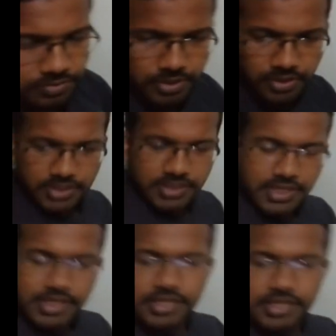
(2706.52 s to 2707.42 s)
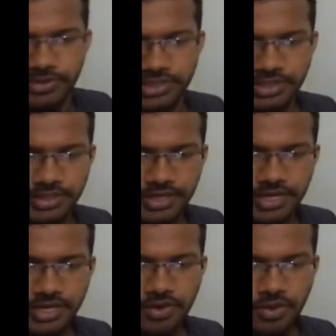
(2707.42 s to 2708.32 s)
because it's said in the question.
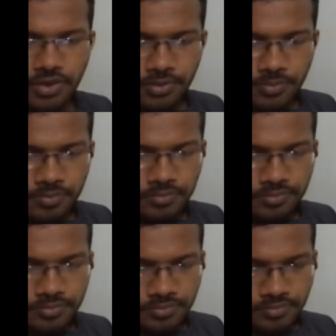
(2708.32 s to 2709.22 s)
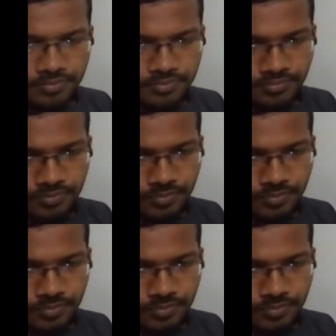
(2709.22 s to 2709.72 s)
Right?